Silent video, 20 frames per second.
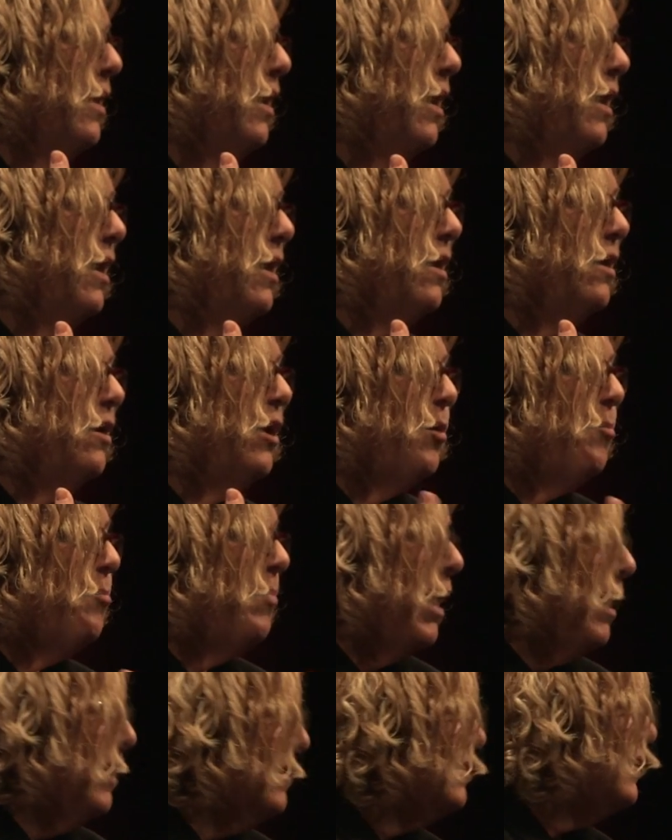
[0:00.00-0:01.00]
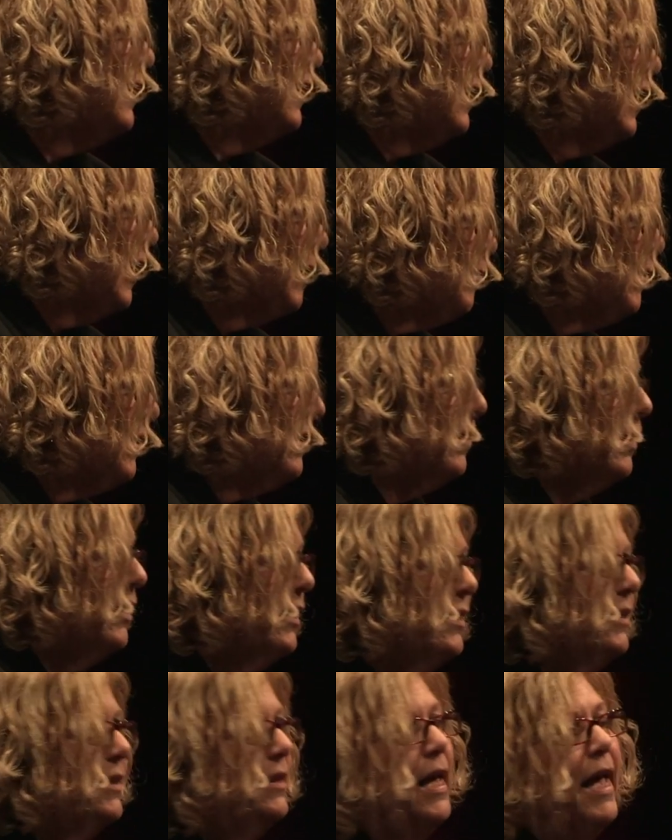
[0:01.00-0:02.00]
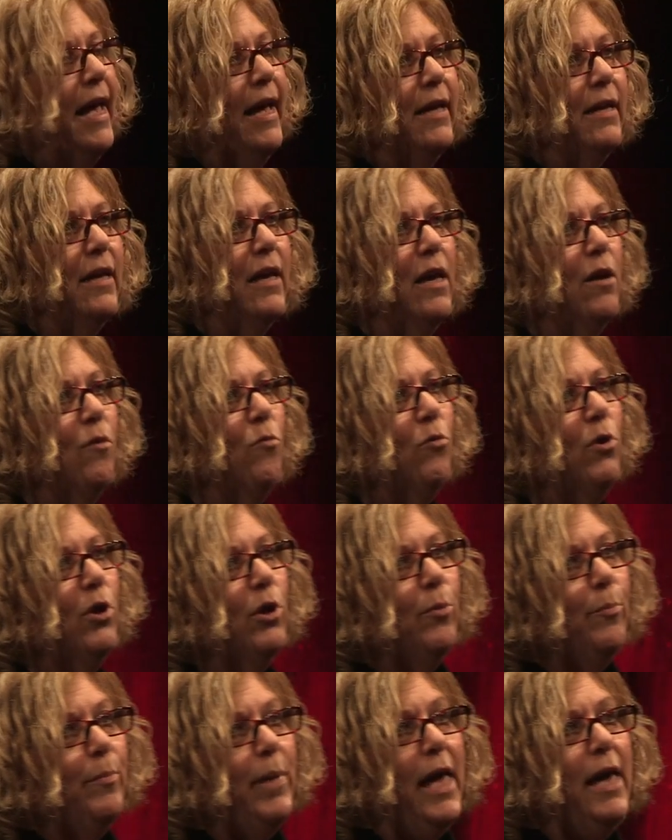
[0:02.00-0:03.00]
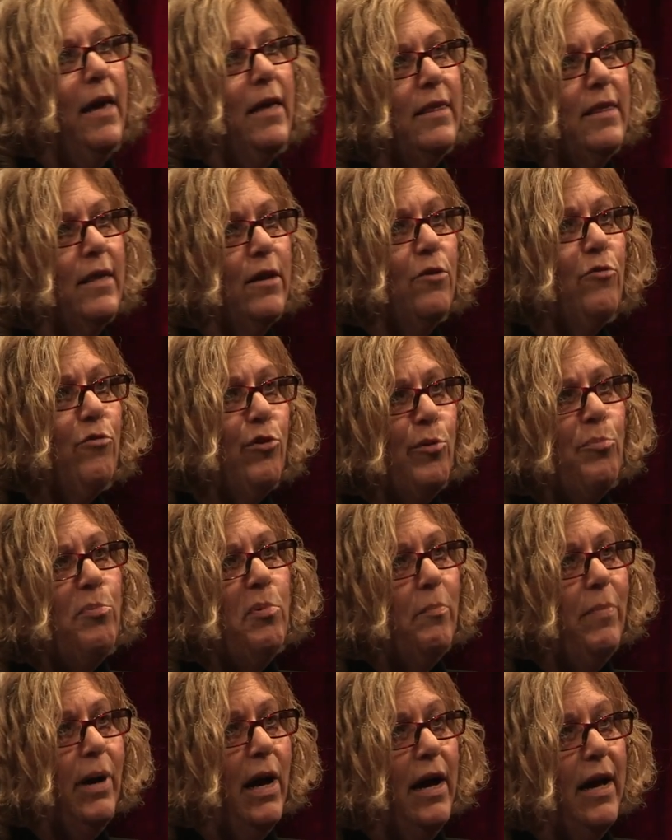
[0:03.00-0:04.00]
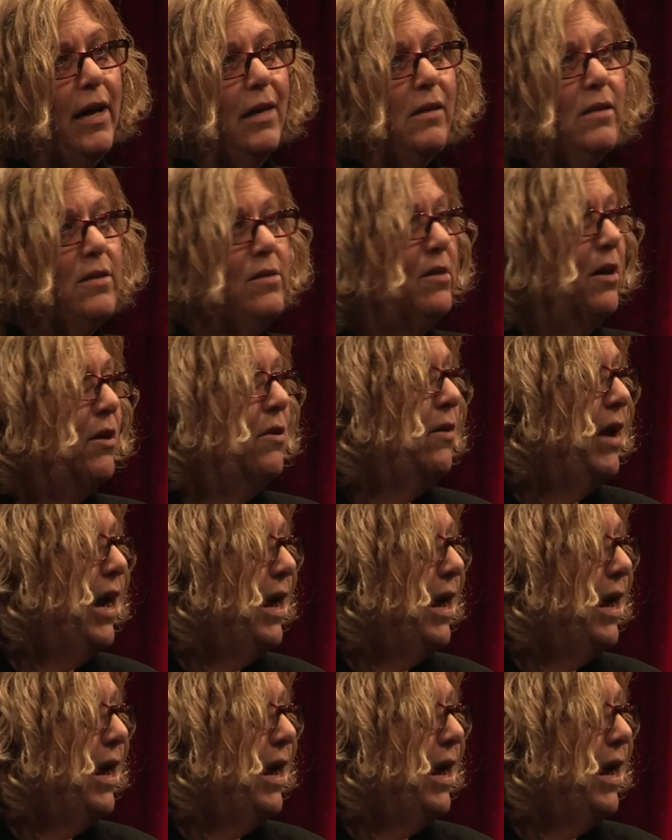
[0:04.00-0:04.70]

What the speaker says: a bonding chemical, and it will make the group bond. So